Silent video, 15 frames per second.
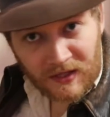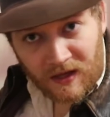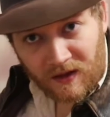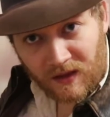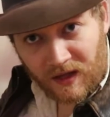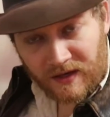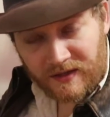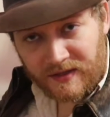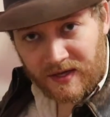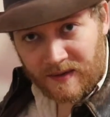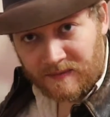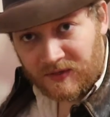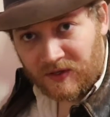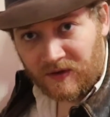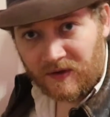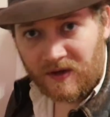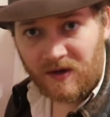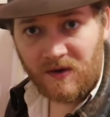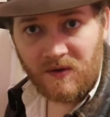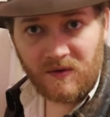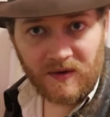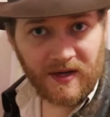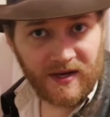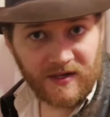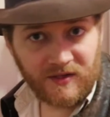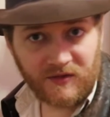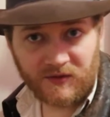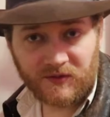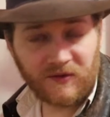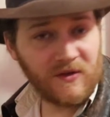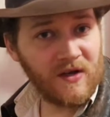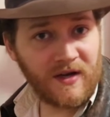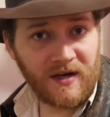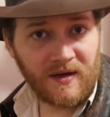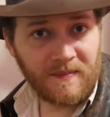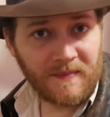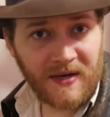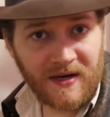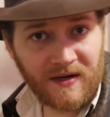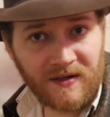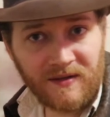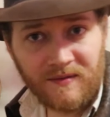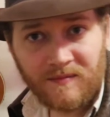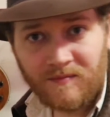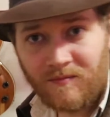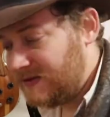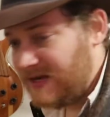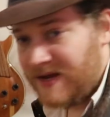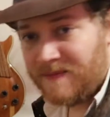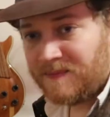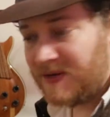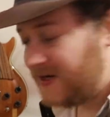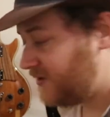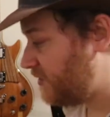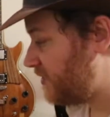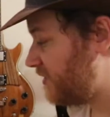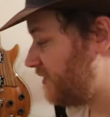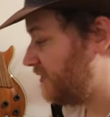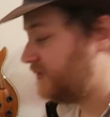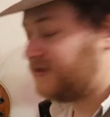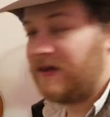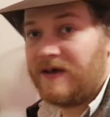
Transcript: a lot of times I'll go and just look in a mirror, take pictures.